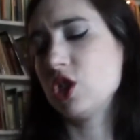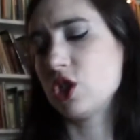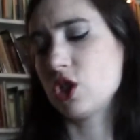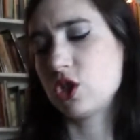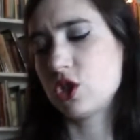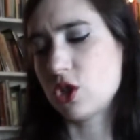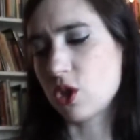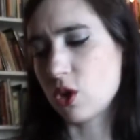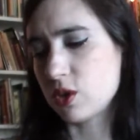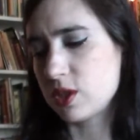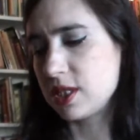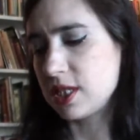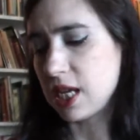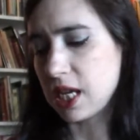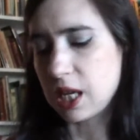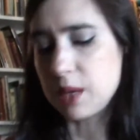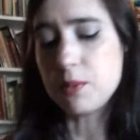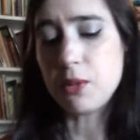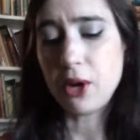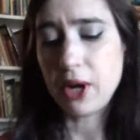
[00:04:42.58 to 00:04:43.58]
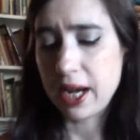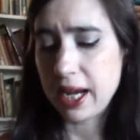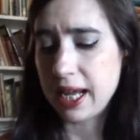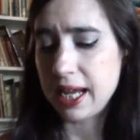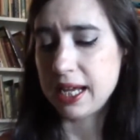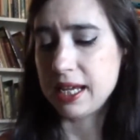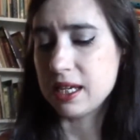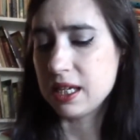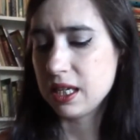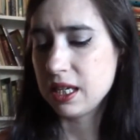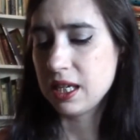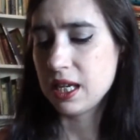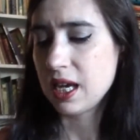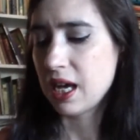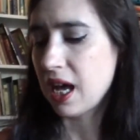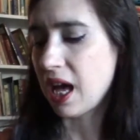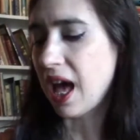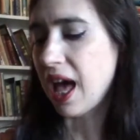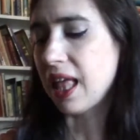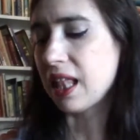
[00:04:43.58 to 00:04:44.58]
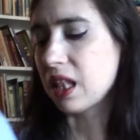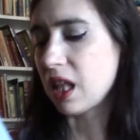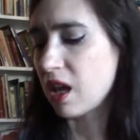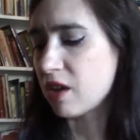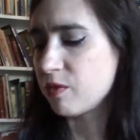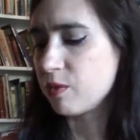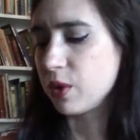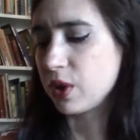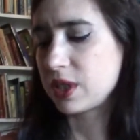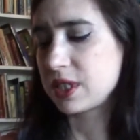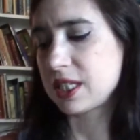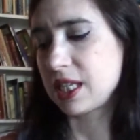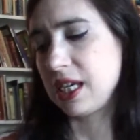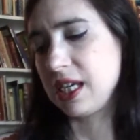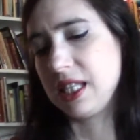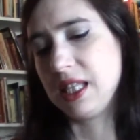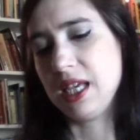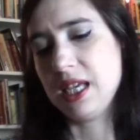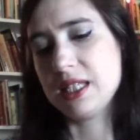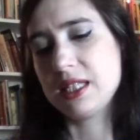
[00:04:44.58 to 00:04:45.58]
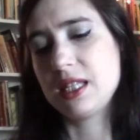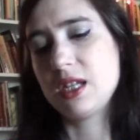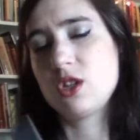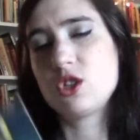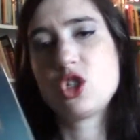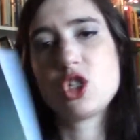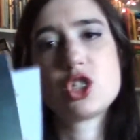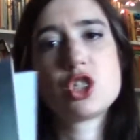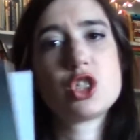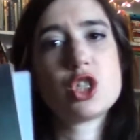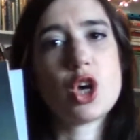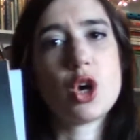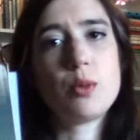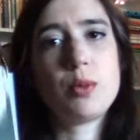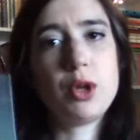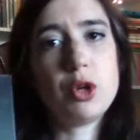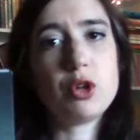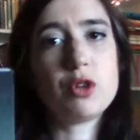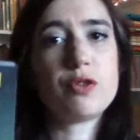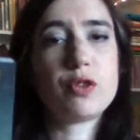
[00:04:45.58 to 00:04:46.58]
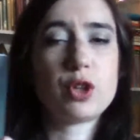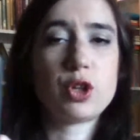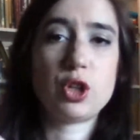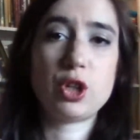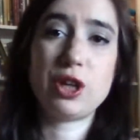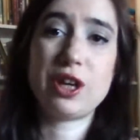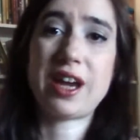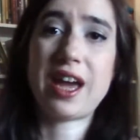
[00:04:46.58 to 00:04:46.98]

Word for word: are so stinking pretty. I love books like this. They're just so beautiful to look